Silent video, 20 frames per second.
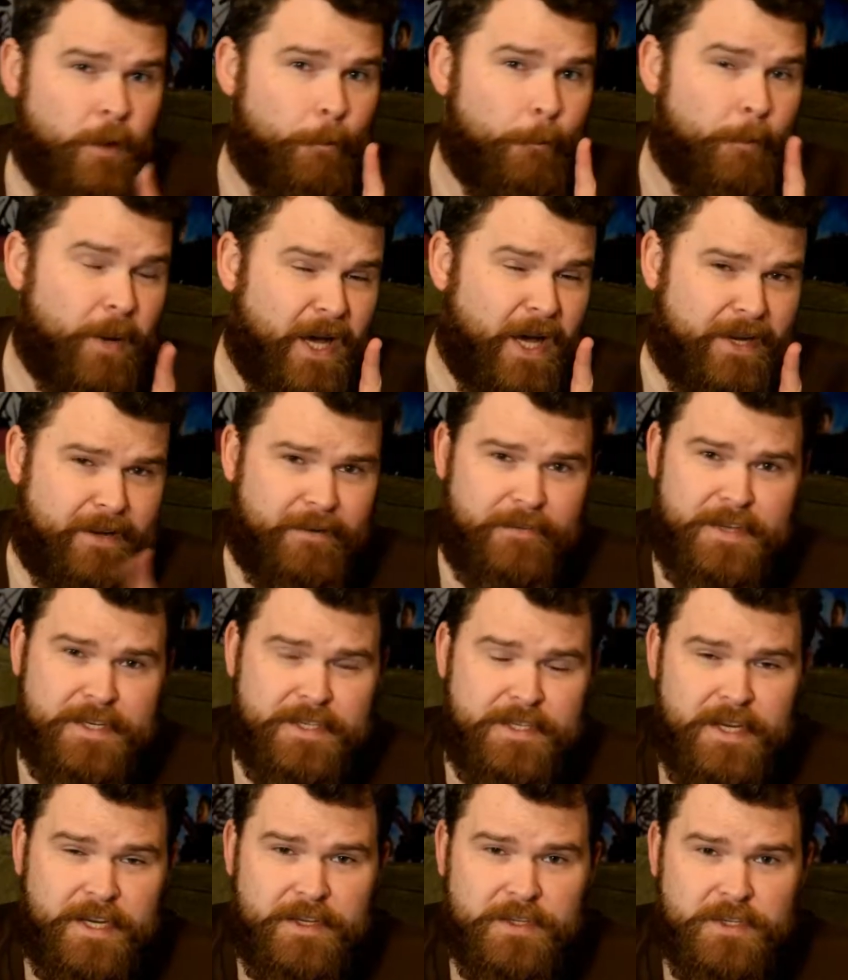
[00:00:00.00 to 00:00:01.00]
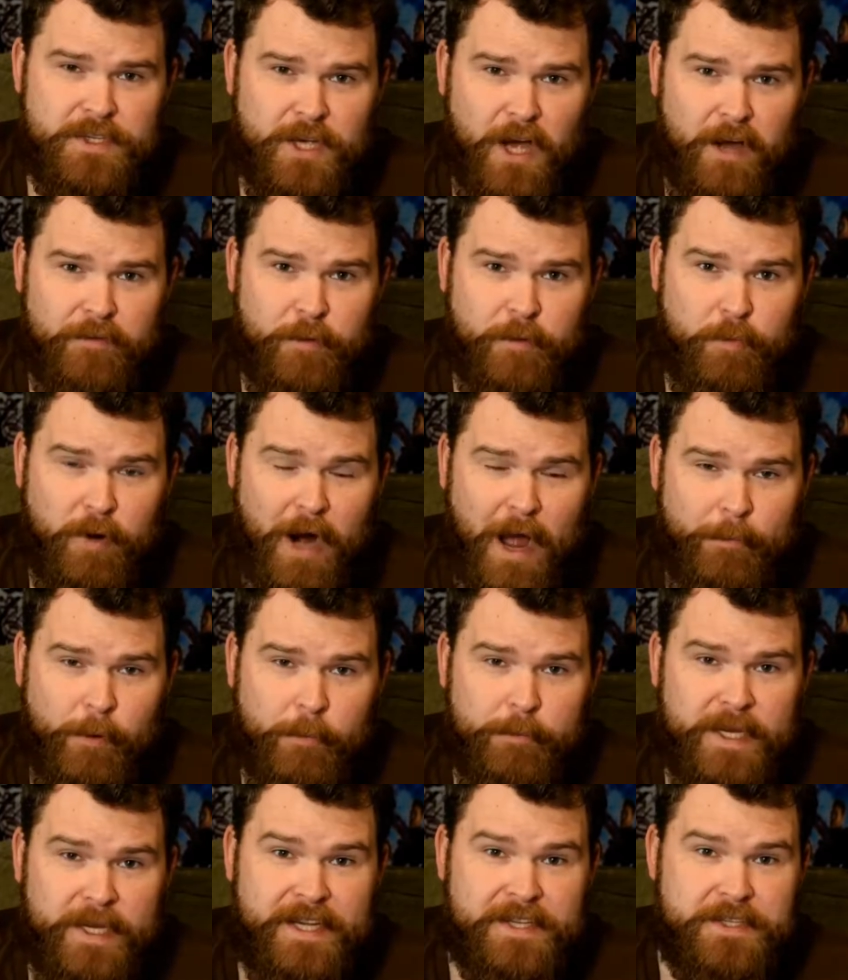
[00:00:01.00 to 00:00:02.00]
But this didn't solve the
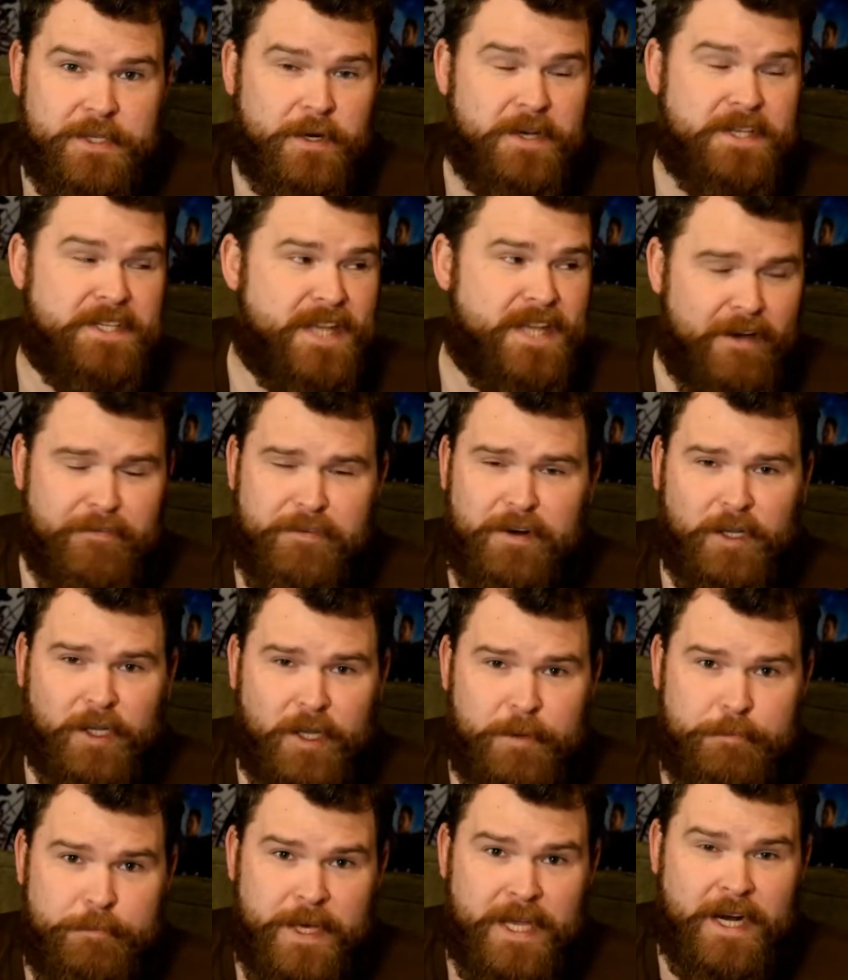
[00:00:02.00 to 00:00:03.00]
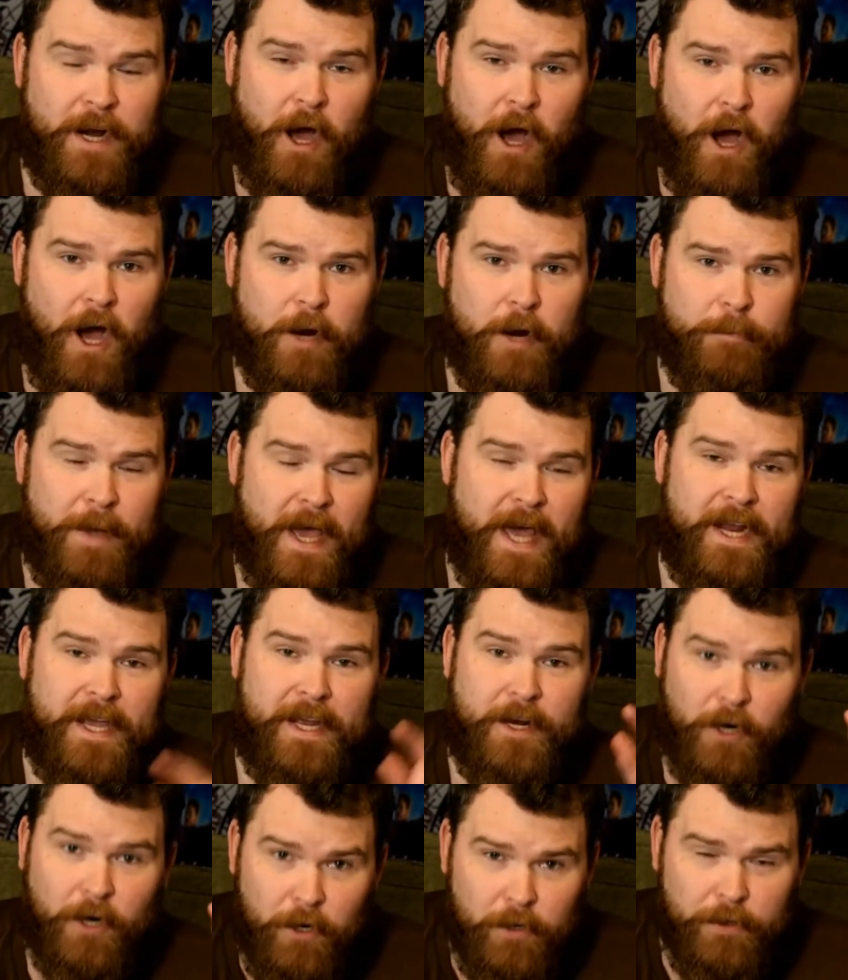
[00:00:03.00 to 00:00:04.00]
problem because there had definitely been a Hawkman
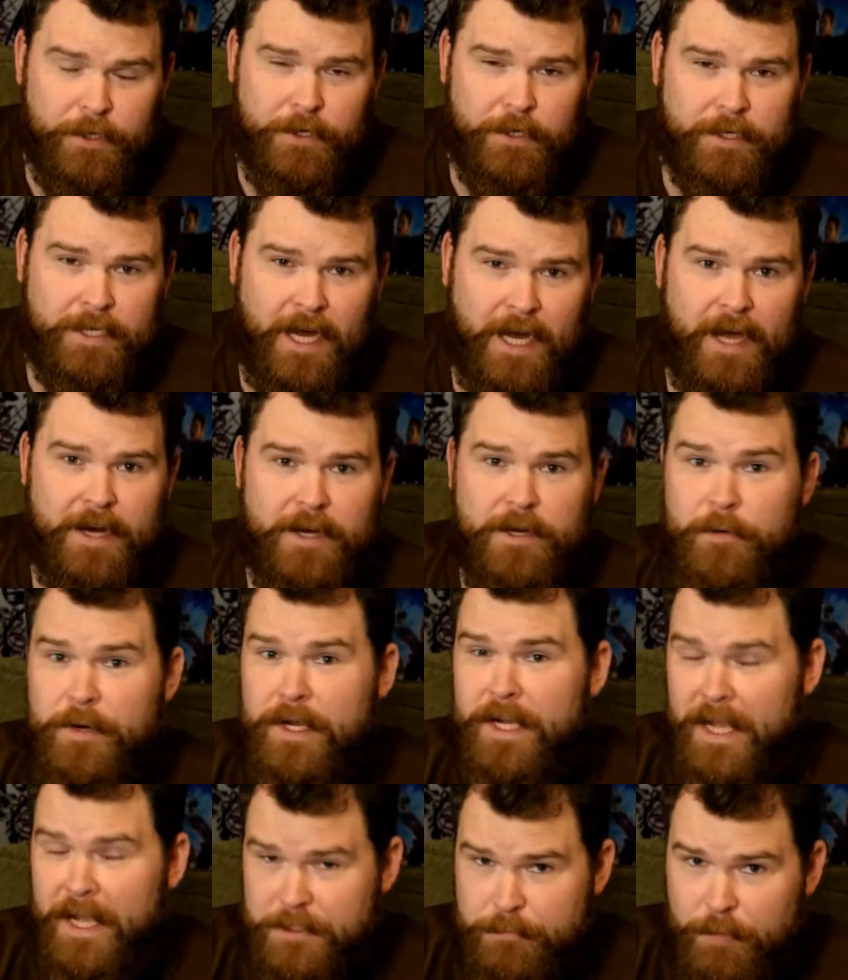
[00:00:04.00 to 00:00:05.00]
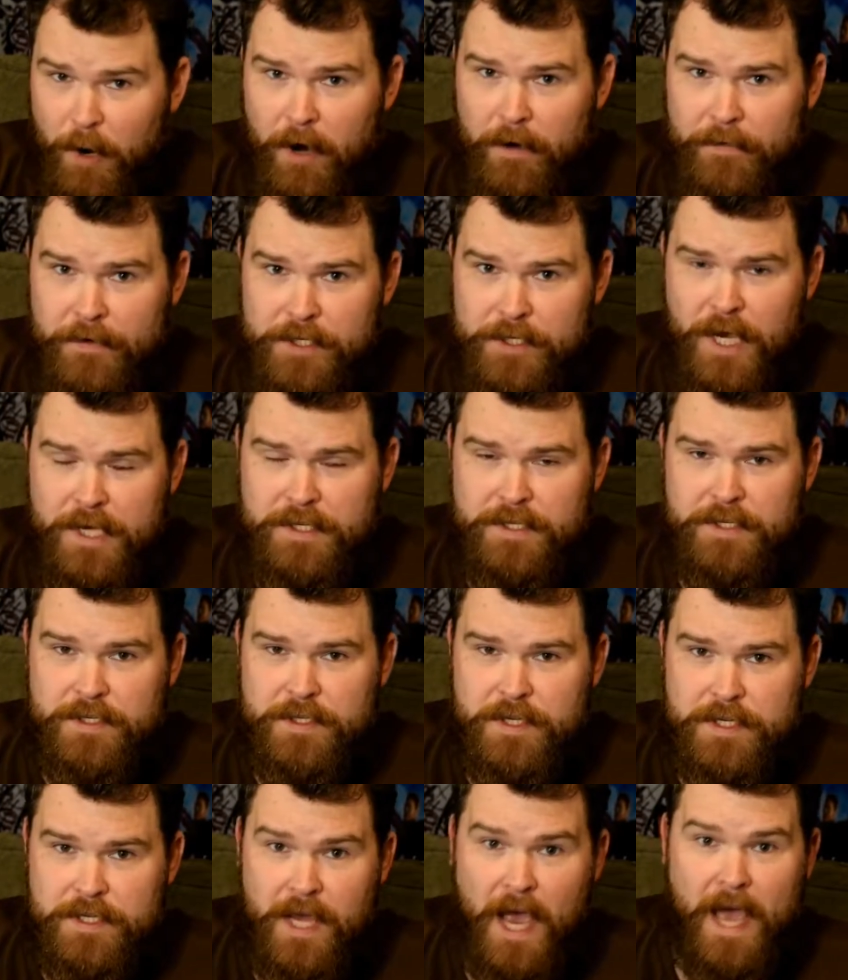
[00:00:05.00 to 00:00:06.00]
in earlier continuity as part of the Justice
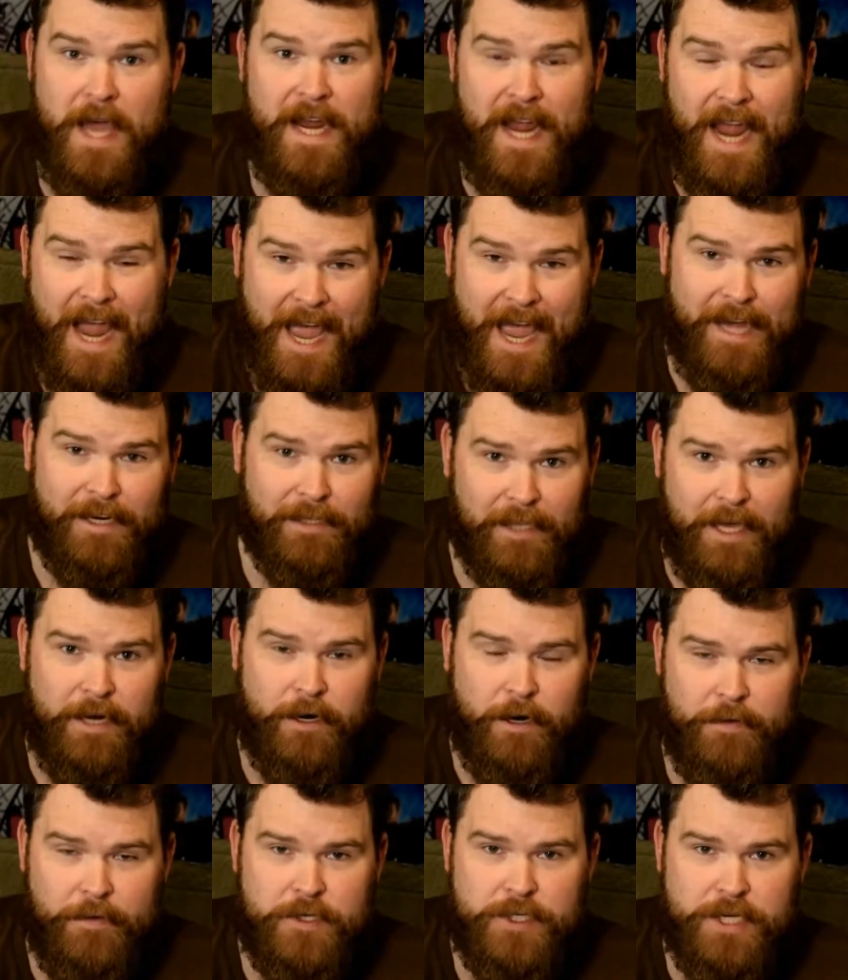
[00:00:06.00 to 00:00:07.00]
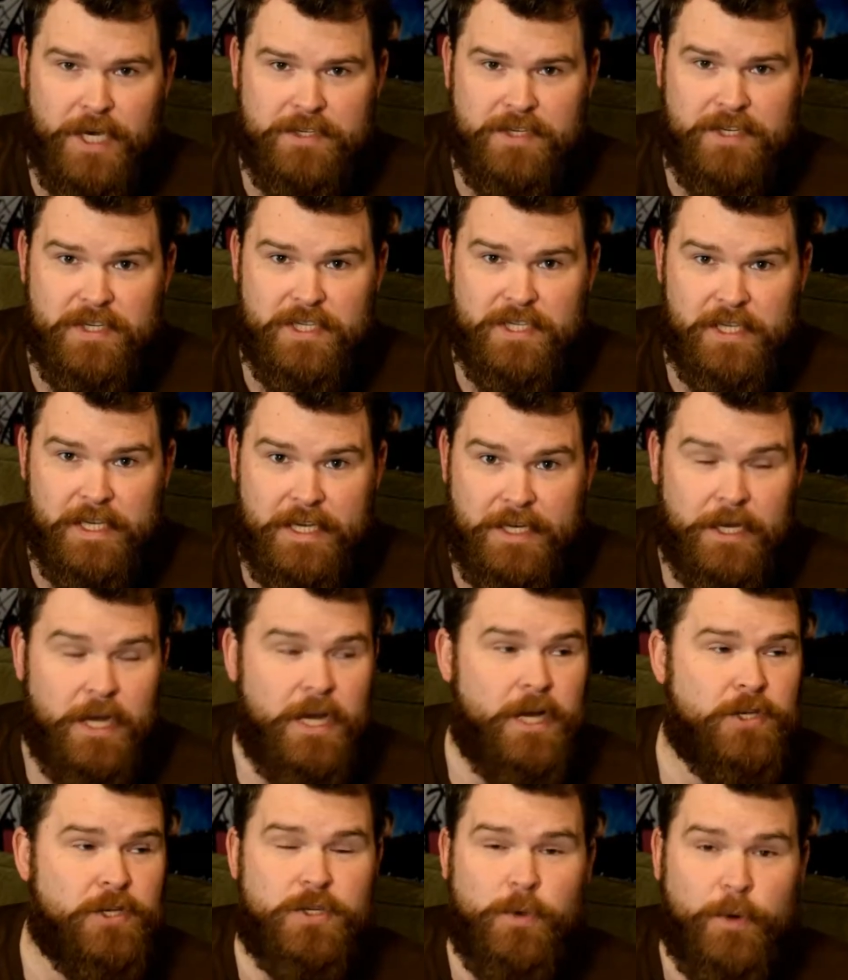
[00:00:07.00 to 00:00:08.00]
Society and later on the Justice League,
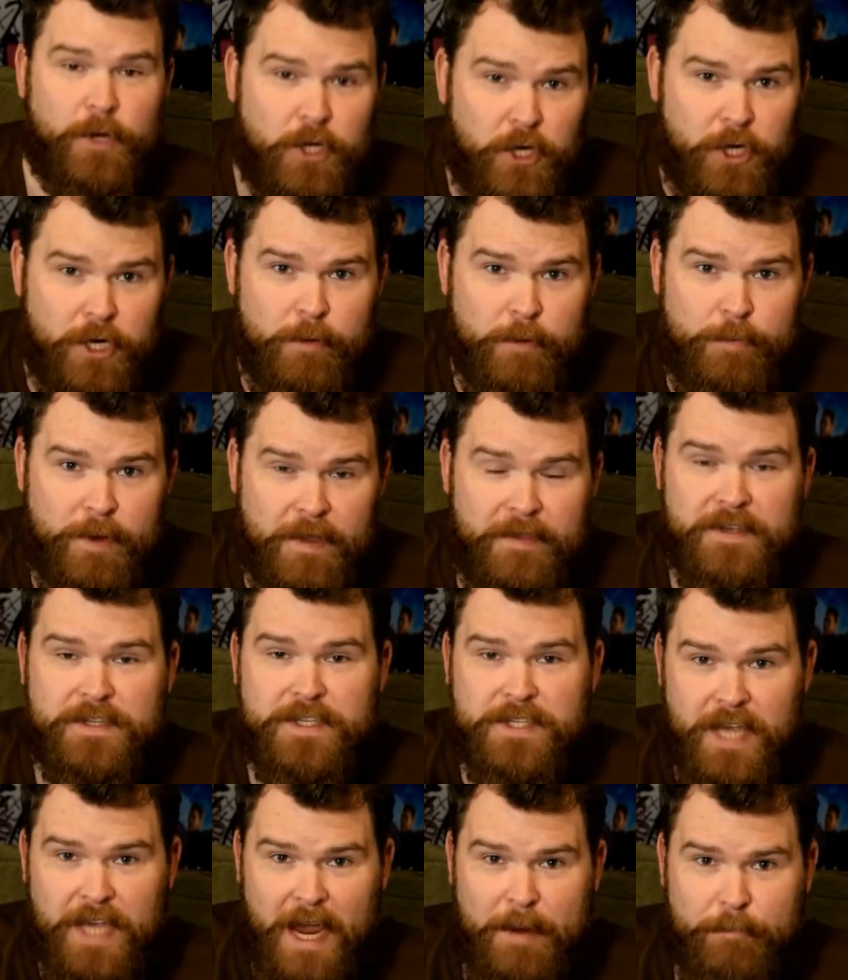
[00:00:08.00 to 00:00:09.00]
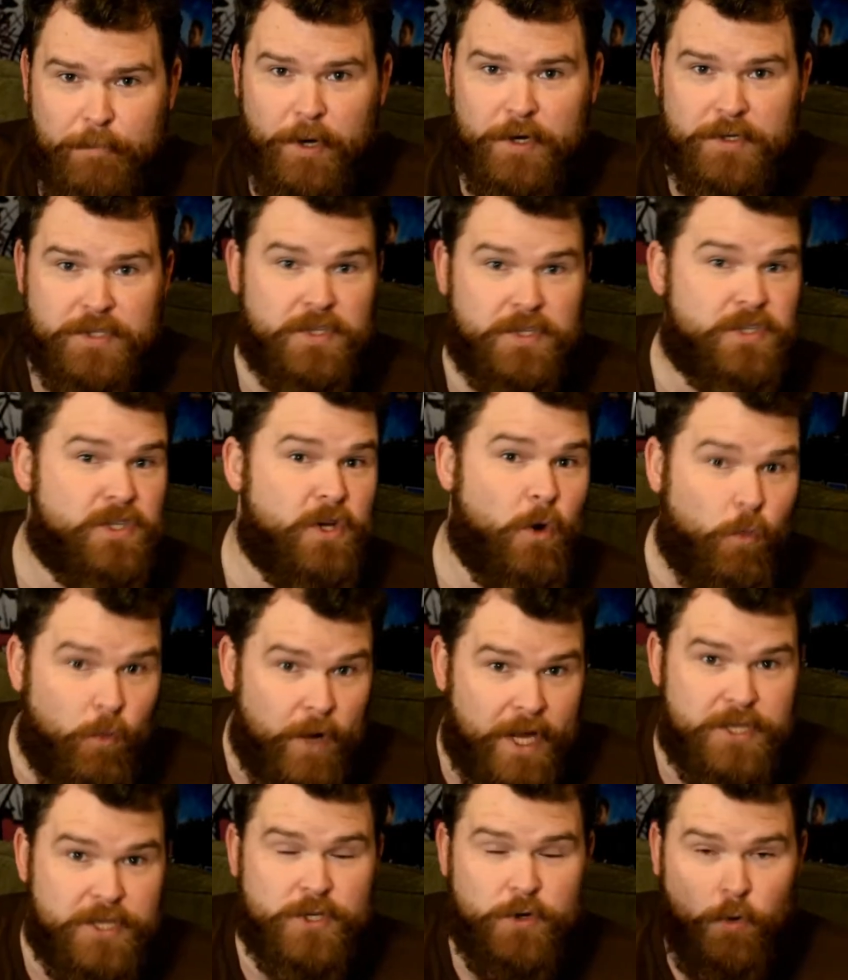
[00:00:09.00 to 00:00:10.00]
so it couldn't have been the same person, so
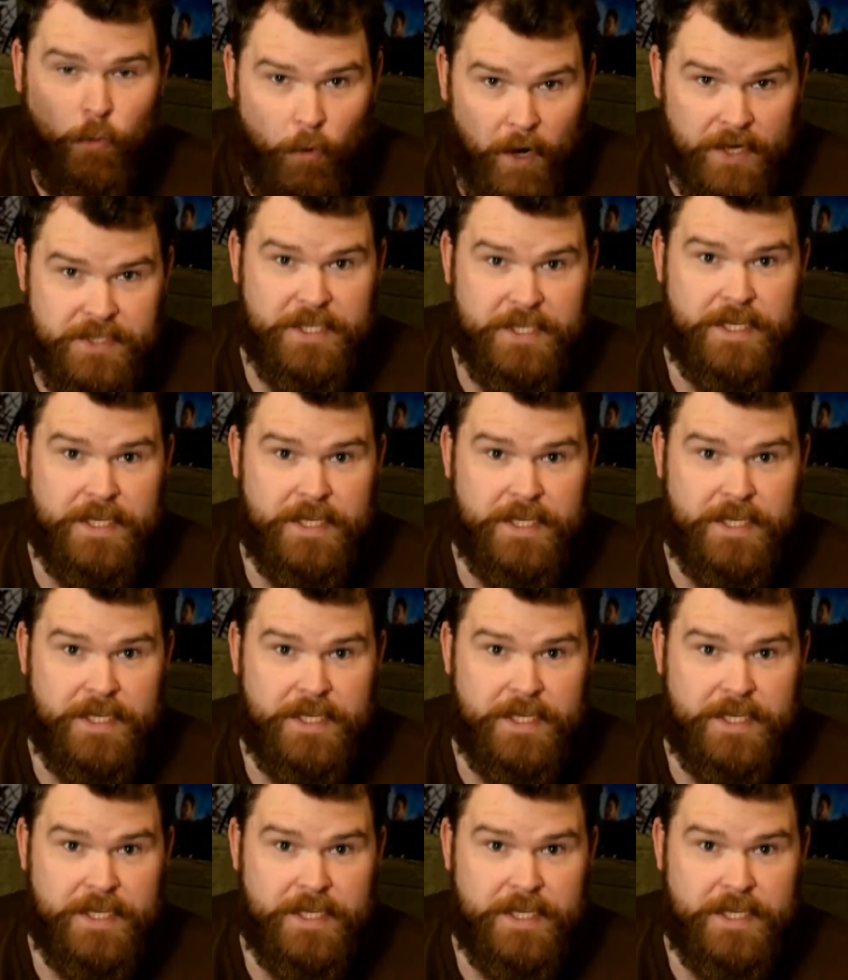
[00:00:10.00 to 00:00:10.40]
which was